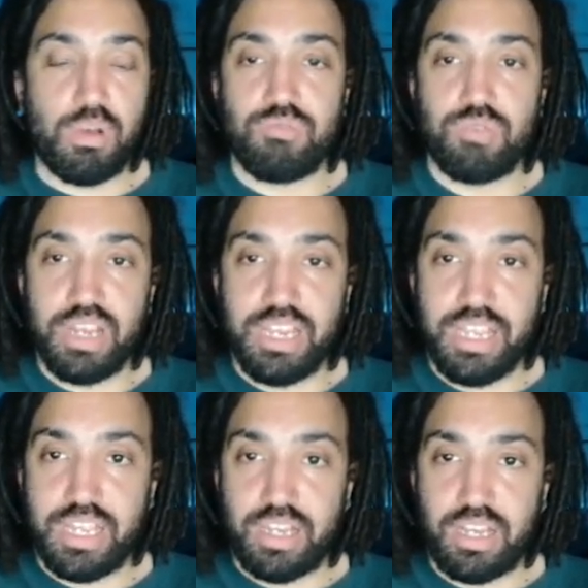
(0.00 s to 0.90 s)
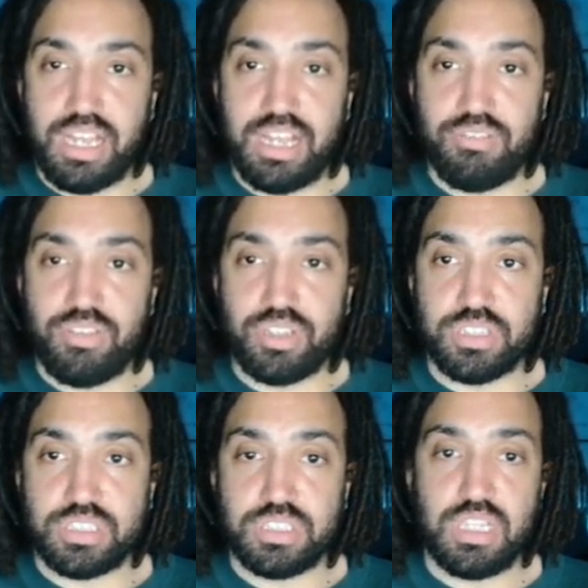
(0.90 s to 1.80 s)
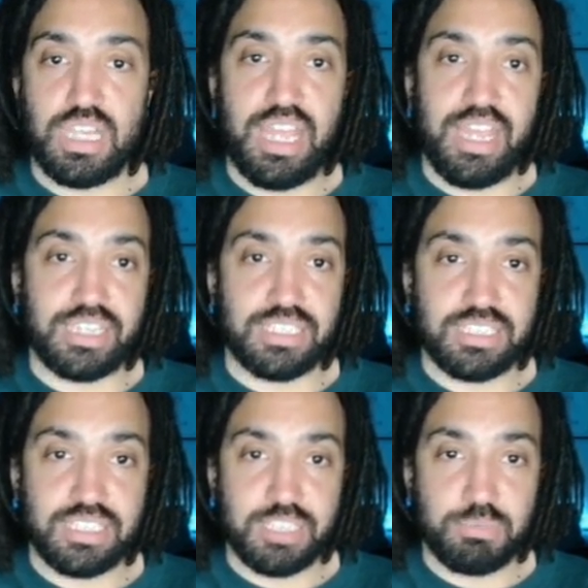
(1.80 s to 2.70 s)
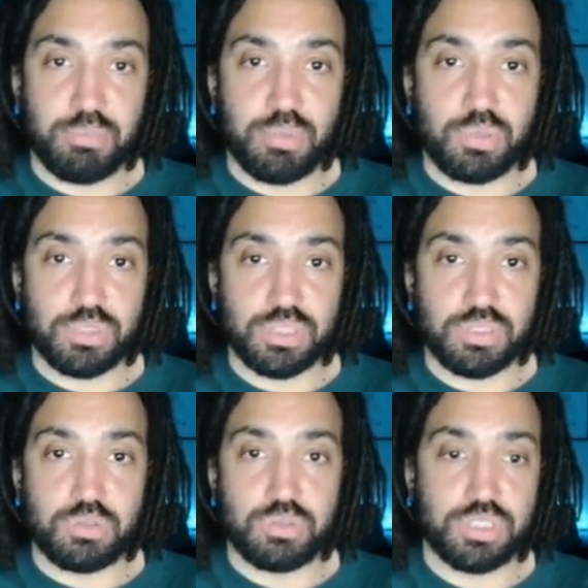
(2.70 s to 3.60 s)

right here I have that x is proportional